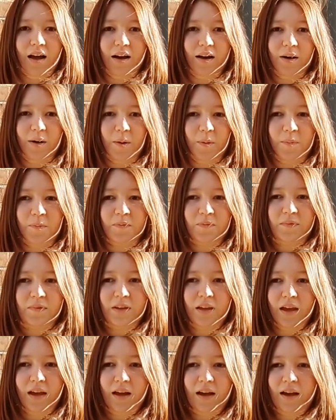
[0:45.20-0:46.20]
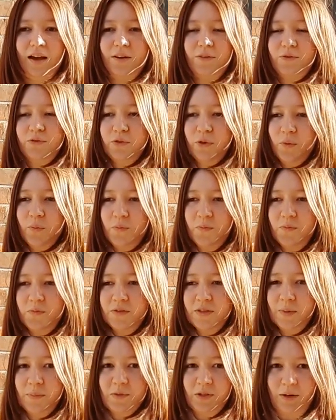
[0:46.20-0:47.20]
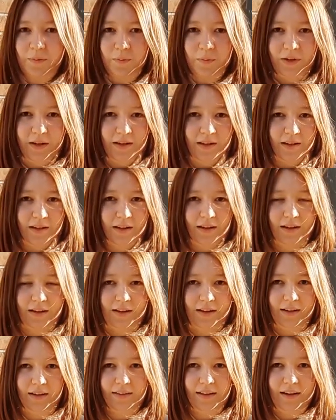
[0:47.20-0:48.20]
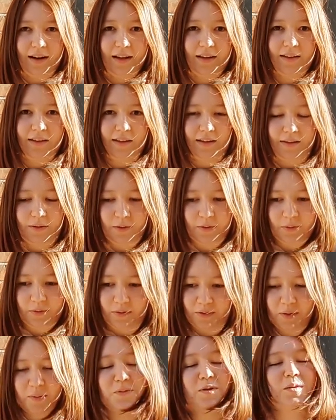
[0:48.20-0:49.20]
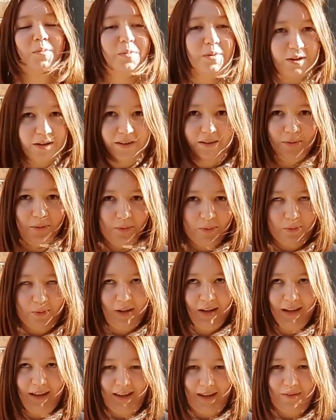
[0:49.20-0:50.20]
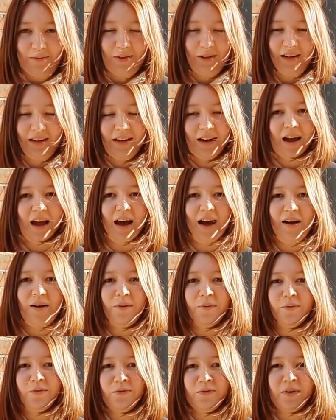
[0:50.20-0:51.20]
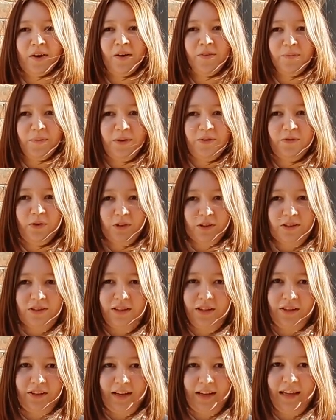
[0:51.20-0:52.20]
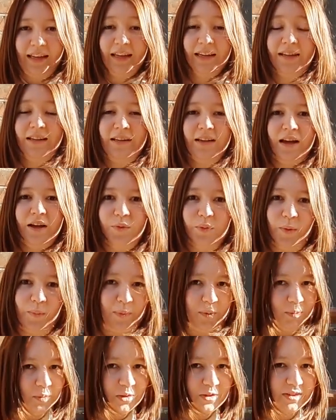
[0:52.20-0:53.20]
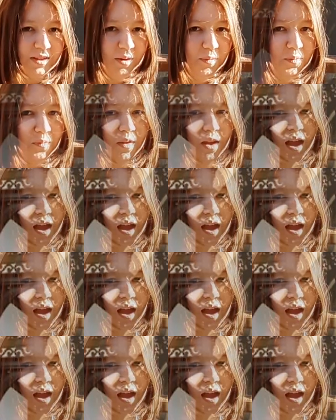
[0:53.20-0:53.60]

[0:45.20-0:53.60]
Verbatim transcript: Um, from September uh, that I September, when I came here, I have been volunteering in the local museum.